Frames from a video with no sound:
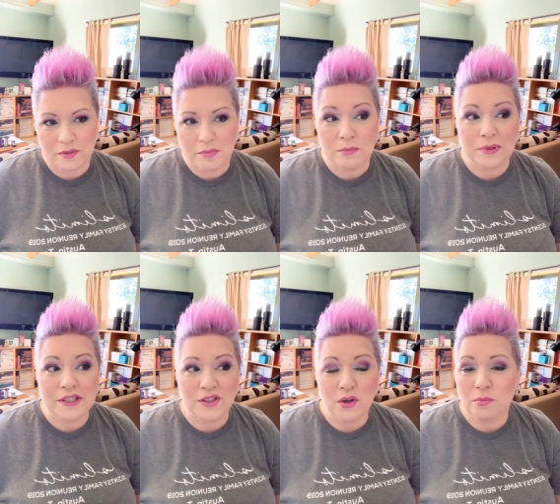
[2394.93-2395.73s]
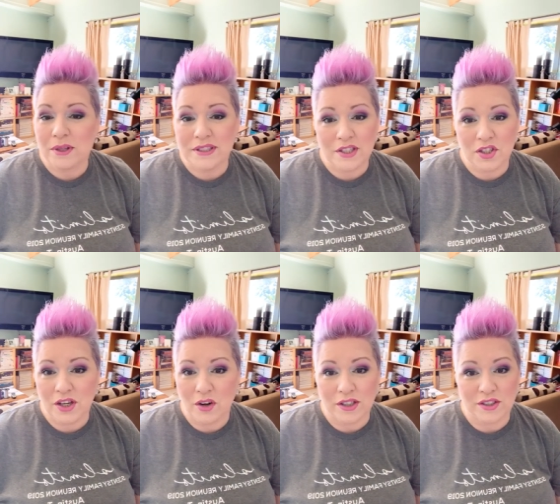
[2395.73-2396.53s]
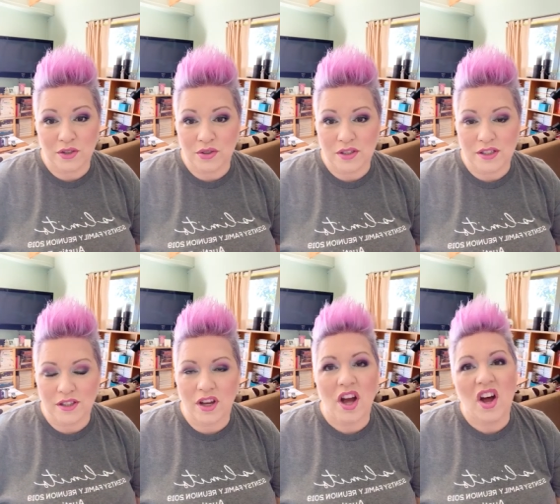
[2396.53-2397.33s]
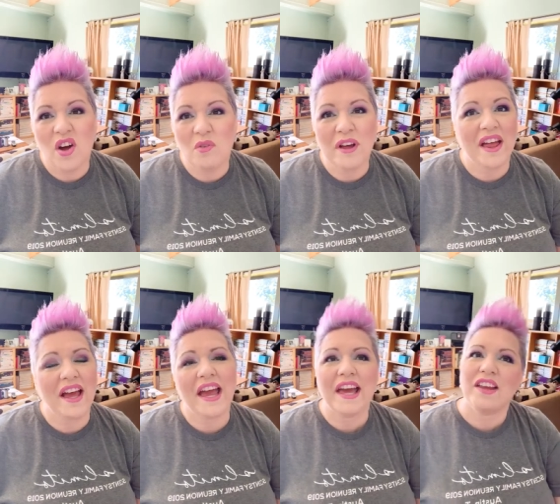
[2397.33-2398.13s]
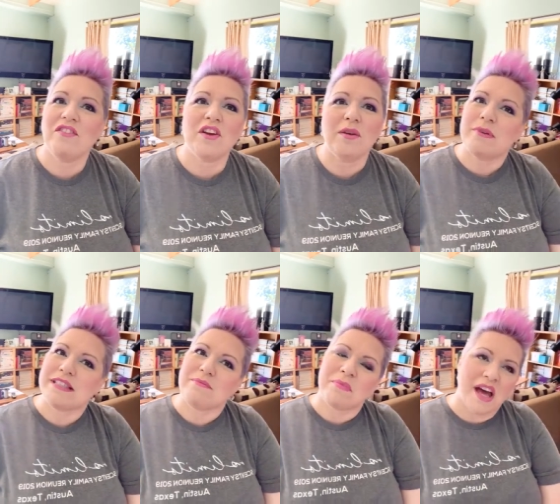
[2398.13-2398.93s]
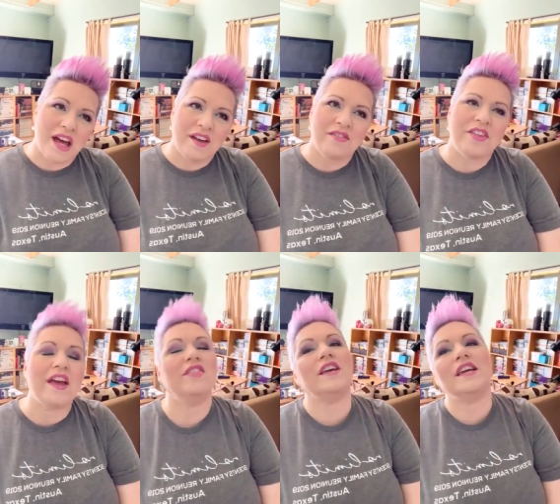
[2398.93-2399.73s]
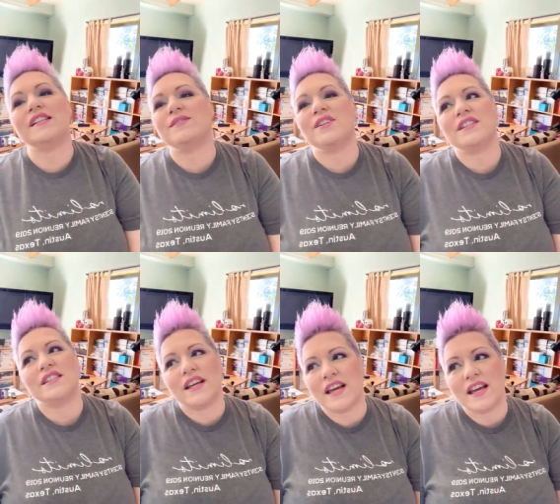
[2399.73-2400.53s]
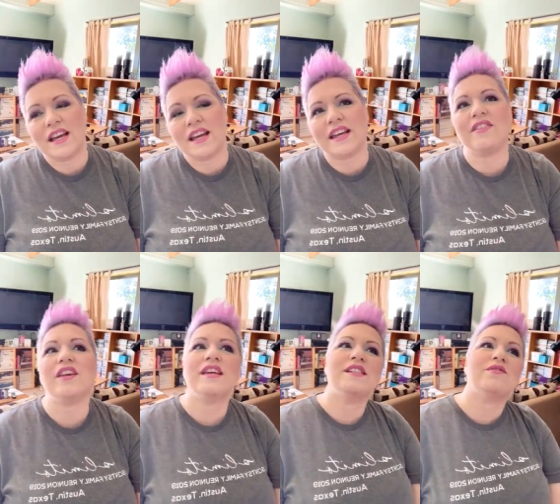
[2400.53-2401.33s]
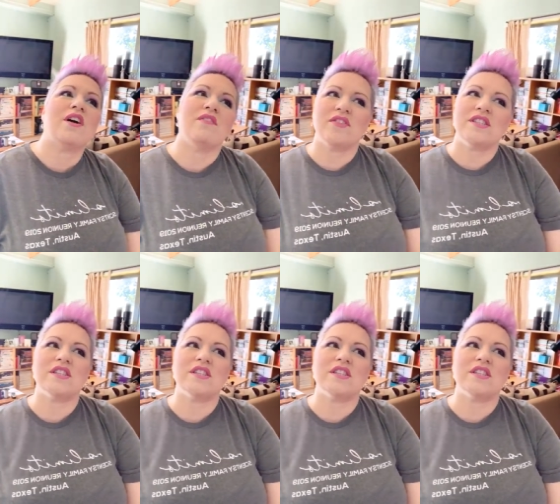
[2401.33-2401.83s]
But please don't be dishing out excuses either. Oh, well, I had a very busy month and the kids were sick and the kids were off at